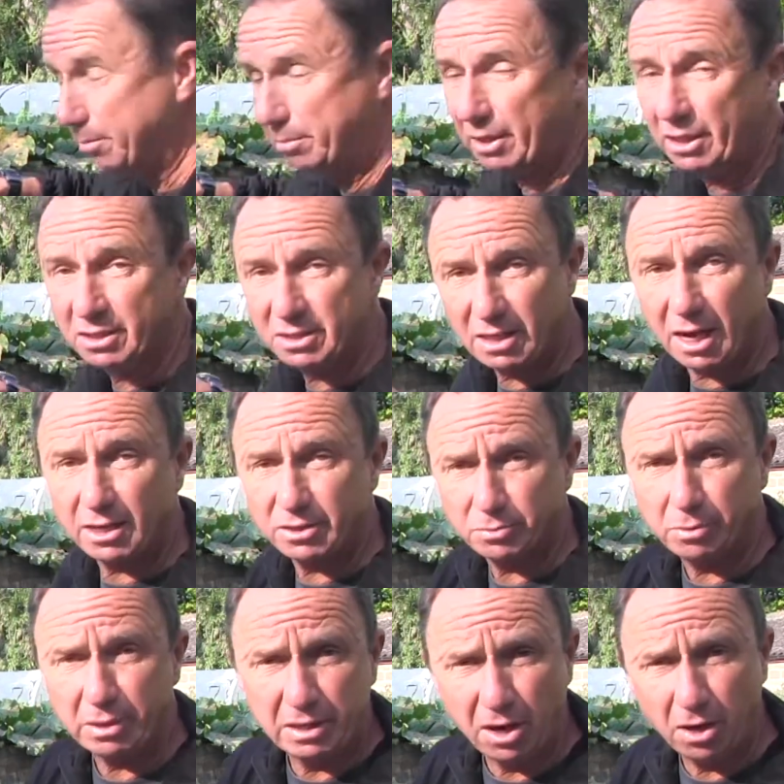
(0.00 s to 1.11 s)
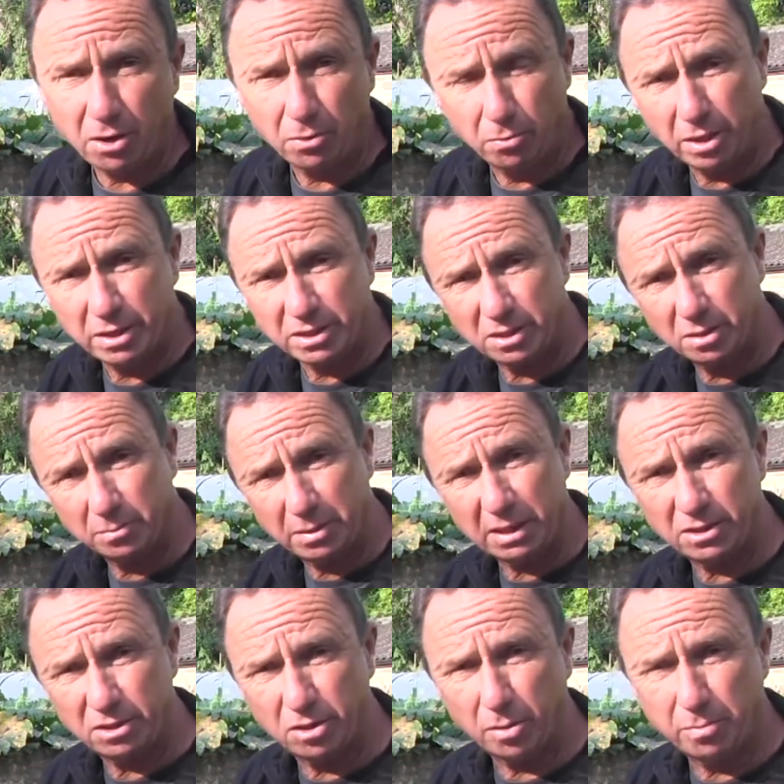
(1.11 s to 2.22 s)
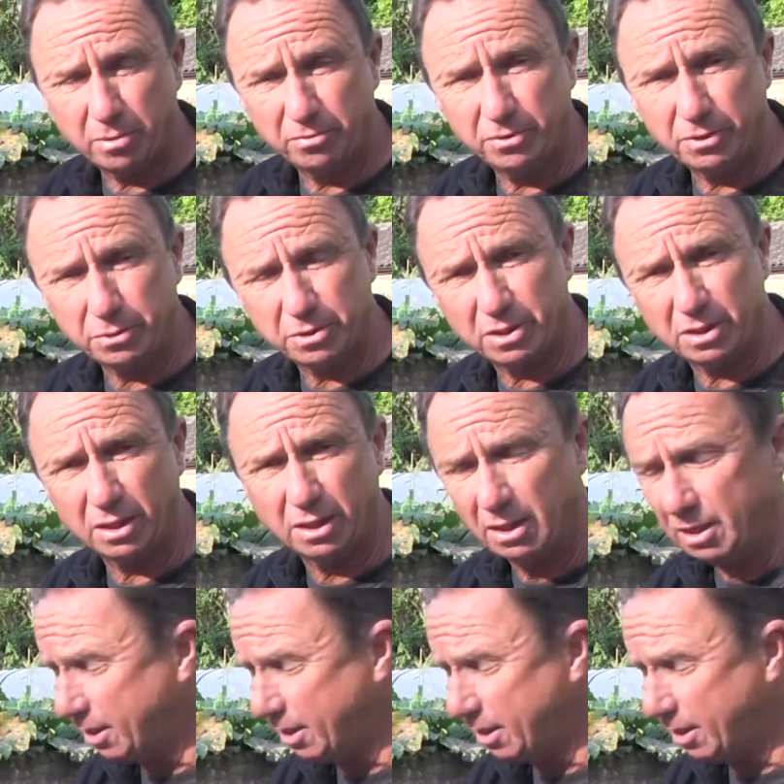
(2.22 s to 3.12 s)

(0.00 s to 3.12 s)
because as we know, once the big stopper filter